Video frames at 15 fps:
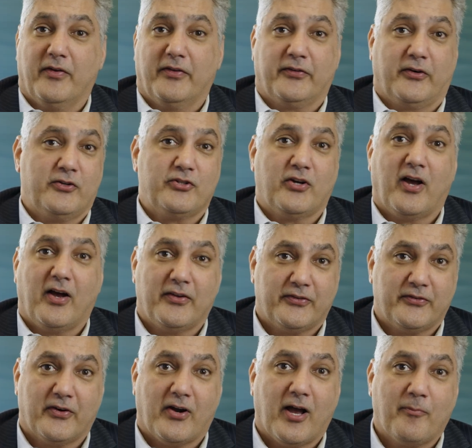of us, our
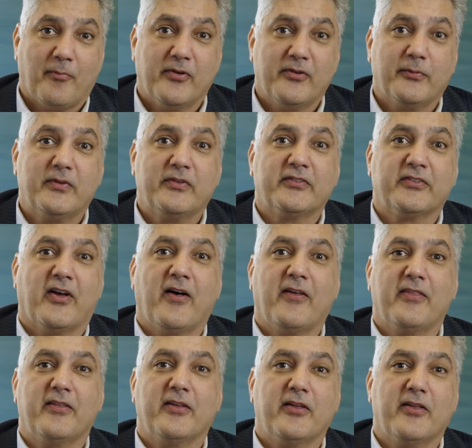jaws dropped once we
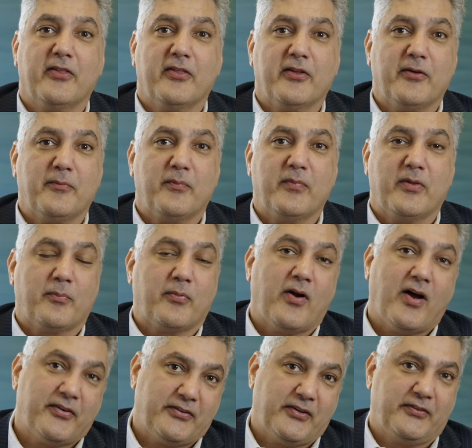saw the
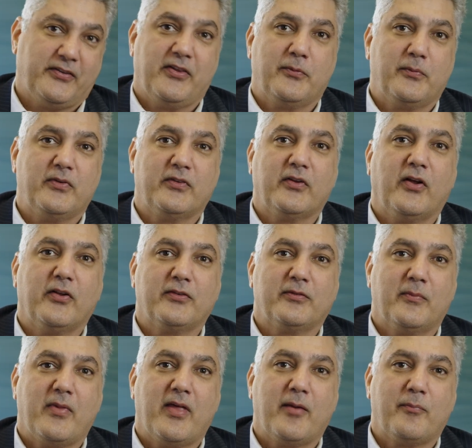process and the results
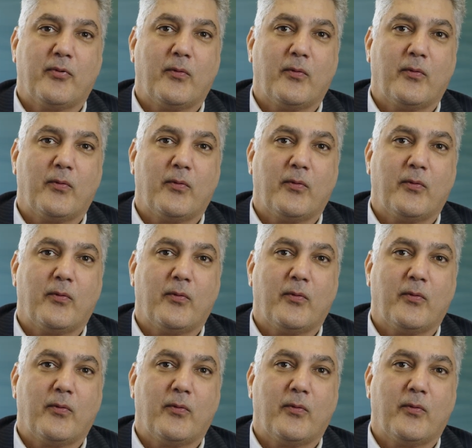from that